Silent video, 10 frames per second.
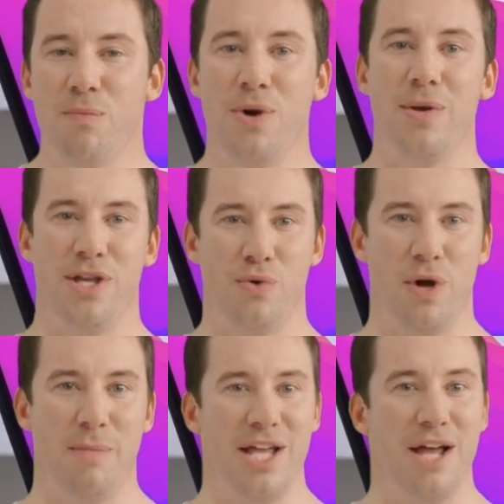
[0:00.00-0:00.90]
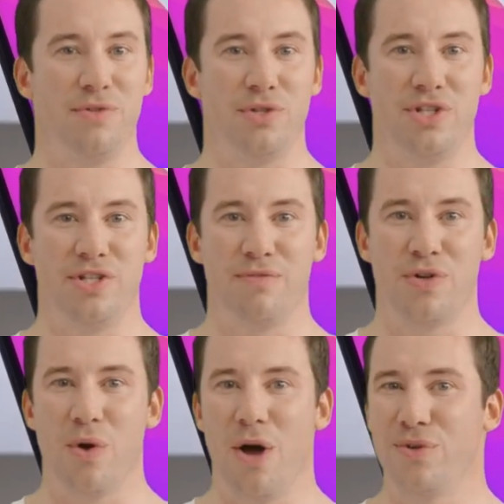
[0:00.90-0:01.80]
and really grubby after just a
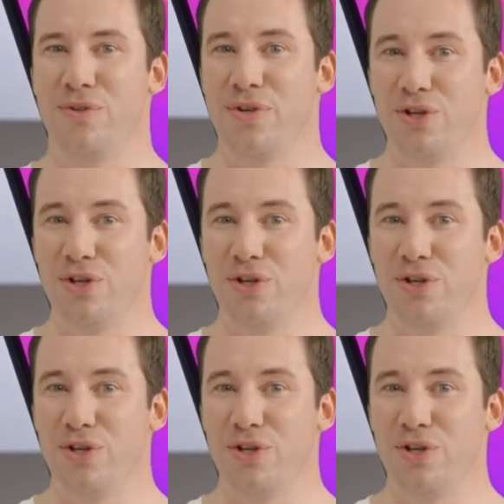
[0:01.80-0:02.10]
few hours of